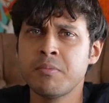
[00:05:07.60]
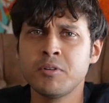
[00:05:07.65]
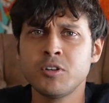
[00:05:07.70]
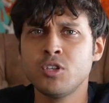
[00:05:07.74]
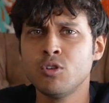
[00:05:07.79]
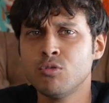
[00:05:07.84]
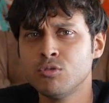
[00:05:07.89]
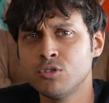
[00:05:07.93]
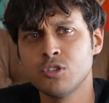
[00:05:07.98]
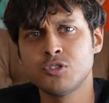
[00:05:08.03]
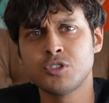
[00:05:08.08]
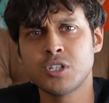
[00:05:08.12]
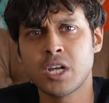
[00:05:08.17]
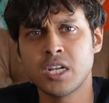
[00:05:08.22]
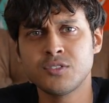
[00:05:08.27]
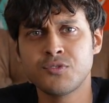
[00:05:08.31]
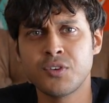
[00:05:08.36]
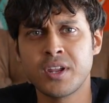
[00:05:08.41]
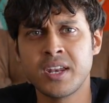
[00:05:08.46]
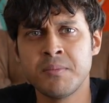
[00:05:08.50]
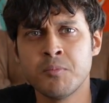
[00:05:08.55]
able to use those
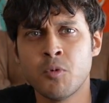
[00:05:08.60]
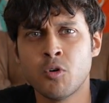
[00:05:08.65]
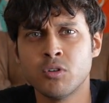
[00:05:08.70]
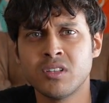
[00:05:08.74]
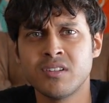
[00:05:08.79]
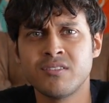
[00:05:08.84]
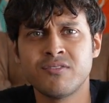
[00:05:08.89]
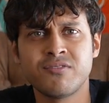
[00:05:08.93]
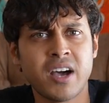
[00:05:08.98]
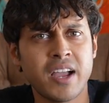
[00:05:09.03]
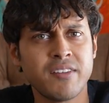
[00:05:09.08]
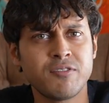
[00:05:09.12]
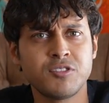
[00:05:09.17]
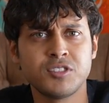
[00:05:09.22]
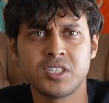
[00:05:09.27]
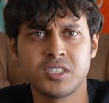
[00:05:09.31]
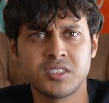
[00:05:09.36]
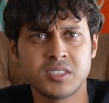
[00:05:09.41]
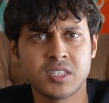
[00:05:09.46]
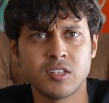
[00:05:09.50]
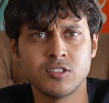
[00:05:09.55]
tires for any more than 5,000 to
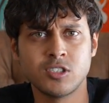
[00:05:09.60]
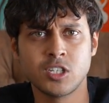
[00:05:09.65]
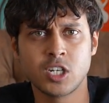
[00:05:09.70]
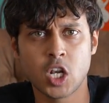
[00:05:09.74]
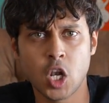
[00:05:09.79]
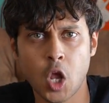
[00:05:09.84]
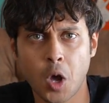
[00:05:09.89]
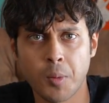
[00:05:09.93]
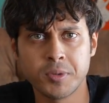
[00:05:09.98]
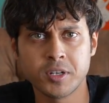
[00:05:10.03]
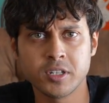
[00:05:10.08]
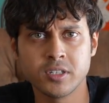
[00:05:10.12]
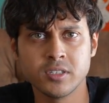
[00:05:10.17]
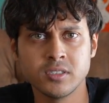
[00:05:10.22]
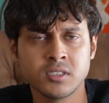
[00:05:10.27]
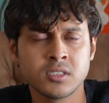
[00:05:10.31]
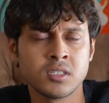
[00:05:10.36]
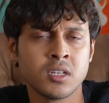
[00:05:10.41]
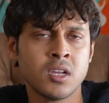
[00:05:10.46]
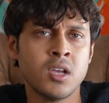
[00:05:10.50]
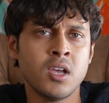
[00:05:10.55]
6,000
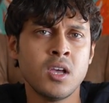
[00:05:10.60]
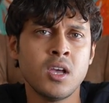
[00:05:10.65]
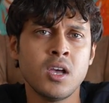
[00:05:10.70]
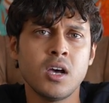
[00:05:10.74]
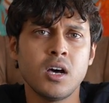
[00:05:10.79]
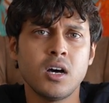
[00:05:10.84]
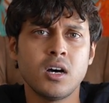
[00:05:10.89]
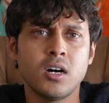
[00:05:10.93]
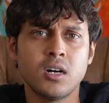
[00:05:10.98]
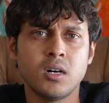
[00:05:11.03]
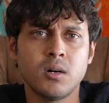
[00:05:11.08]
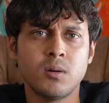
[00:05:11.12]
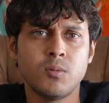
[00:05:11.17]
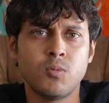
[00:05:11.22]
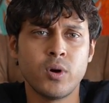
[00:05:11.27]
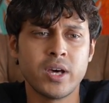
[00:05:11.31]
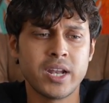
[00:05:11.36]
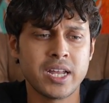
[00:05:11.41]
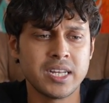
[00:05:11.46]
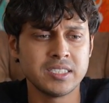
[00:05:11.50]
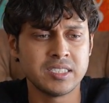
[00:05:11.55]
kilometers.
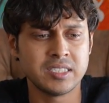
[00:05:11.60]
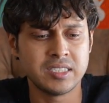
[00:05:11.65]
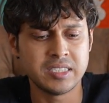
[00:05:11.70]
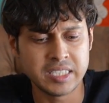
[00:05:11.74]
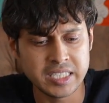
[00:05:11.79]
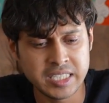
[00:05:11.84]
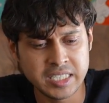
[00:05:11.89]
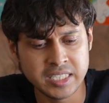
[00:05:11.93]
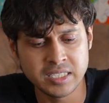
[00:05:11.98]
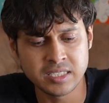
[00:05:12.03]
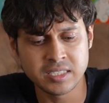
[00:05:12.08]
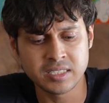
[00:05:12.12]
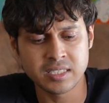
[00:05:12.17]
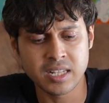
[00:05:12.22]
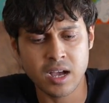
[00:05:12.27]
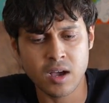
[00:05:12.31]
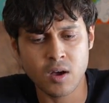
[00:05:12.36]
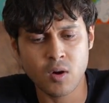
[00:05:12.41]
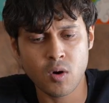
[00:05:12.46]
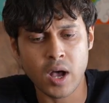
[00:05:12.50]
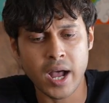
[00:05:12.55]
Whereas these
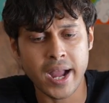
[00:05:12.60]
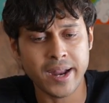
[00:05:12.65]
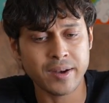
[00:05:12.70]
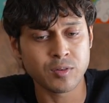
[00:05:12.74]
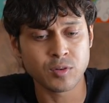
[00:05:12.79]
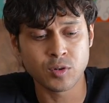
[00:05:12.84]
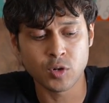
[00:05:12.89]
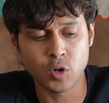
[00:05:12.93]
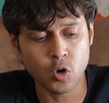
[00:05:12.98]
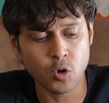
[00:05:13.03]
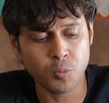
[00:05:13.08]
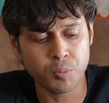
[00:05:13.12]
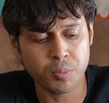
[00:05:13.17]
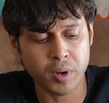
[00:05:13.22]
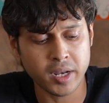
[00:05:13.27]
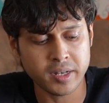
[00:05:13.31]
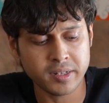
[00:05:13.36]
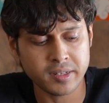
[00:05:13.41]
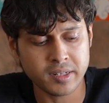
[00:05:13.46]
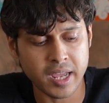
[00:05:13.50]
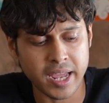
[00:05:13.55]
now, I don't know,
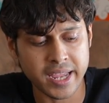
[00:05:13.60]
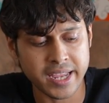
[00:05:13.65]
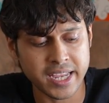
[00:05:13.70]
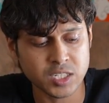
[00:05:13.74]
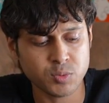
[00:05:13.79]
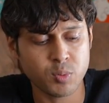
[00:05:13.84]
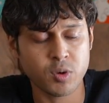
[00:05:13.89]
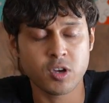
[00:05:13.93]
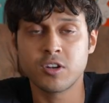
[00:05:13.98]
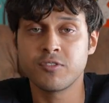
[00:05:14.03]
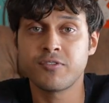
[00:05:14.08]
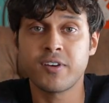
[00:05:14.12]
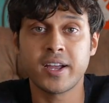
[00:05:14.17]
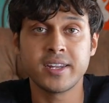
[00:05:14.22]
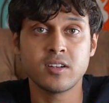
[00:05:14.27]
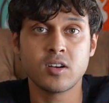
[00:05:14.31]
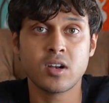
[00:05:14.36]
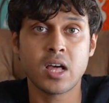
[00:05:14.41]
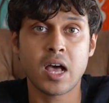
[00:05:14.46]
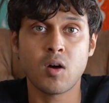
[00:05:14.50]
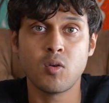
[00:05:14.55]
but I guess we're going to
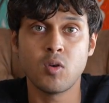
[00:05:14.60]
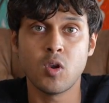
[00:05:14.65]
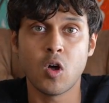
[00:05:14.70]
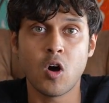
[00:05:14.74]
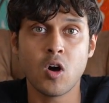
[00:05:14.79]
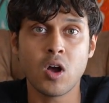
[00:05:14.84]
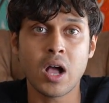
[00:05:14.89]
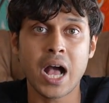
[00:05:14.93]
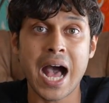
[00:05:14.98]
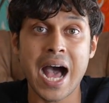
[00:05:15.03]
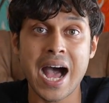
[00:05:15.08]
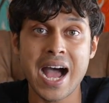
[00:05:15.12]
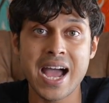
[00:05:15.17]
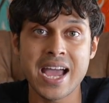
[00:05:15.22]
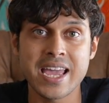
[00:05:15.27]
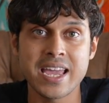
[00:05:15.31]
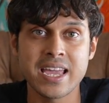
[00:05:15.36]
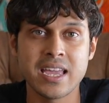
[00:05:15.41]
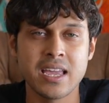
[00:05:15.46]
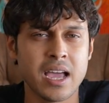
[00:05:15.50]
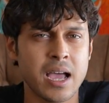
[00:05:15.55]
find out how long.
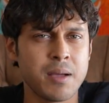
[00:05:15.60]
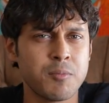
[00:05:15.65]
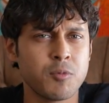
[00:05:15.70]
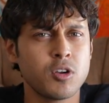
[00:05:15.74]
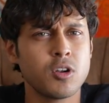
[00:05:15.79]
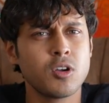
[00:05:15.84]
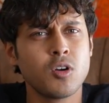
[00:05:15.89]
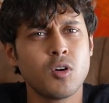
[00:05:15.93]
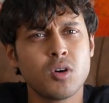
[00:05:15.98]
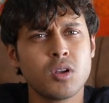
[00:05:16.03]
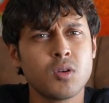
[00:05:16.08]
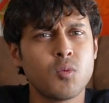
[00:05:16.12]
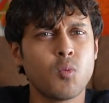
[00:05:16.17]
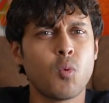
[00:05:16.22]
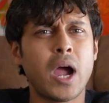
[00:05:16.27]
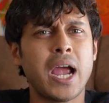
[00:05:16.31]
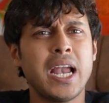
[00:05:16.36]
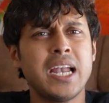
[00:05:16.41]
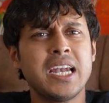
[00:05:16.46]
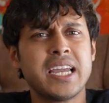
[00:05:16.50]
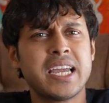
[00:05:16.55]
I'm going to go on a
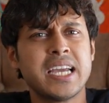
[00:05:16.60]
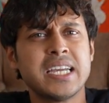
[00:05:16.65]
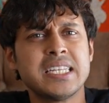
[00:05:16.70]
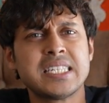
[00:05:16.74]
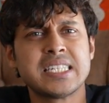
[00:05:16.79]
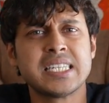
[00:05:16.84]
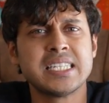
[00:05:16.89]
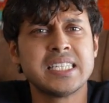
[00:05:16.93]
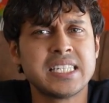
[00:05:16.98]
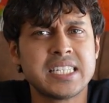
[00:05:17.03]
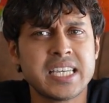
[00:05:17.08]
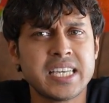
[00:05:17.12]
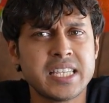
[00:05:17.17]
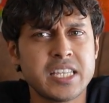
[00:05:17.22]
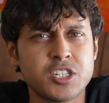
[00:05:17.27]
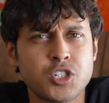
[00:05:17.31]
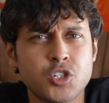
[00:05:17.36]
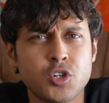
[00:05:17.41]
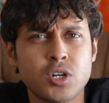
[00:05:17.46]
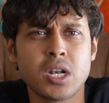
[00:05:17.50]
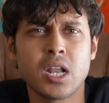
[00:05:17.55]
wild guess and say they
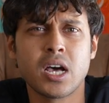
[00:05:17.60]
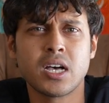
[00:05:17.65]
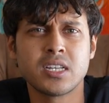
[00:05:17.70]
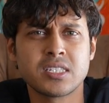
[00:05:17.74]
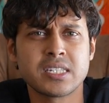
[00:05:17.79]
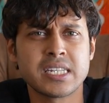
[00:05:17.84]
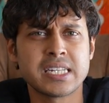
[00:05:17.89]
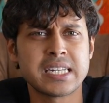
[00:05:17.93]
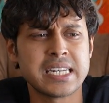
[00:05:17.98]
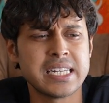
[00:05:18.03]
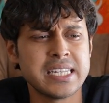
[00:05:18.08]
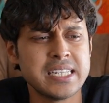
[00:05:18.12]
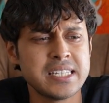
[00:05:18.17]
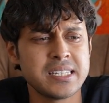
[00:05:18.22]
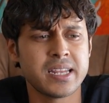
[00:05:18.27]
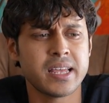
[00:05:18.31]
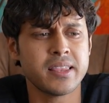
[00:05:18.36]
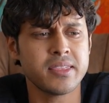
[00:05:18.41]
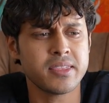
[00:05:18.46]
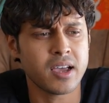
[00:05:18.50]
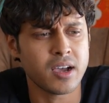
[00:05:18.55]
should last at least
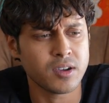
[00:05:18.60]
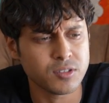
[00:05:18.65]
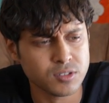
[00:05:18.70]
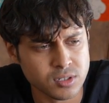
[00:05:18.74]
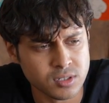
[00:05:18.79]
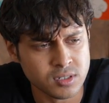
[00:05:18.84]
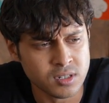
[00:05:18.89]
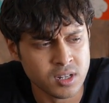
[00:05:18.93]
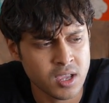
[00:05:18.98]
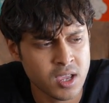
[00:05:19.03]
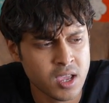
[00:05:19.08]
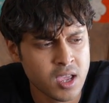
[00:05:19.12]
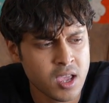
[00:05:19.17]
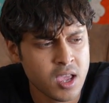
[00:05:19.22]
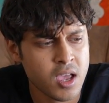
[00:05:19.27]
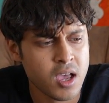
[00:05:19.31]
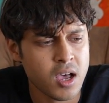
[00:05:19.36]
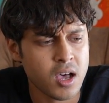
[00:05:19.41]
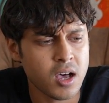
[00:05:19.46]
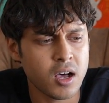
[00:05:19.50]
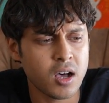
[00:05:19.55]
10,000.
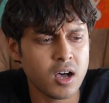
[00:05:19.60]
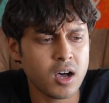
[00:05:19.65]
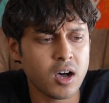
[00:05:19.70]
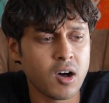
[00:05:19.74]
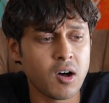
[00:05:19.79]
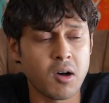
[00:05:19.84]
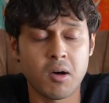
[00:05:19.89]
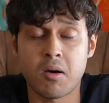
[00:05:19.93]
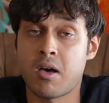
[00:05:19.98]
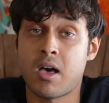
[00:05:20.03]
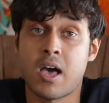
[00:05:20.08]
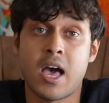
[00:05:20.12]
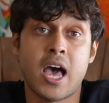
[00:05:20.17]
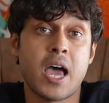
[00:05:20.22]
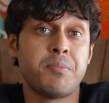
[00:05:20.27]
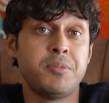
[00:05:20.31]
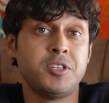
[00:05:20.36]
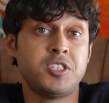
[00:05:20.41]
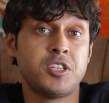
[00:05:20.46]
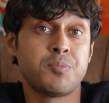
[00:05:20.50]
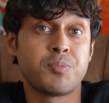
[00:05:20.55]

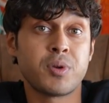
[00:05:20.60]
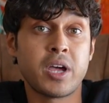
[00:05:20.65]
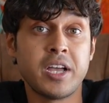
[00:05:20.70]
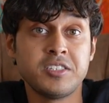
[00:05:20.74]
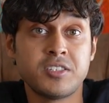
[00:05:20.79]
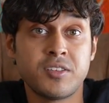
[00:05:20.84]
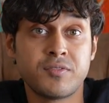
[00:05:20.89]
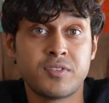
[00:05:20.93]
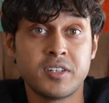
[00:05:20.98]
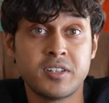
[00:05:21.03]
I'd be surprised if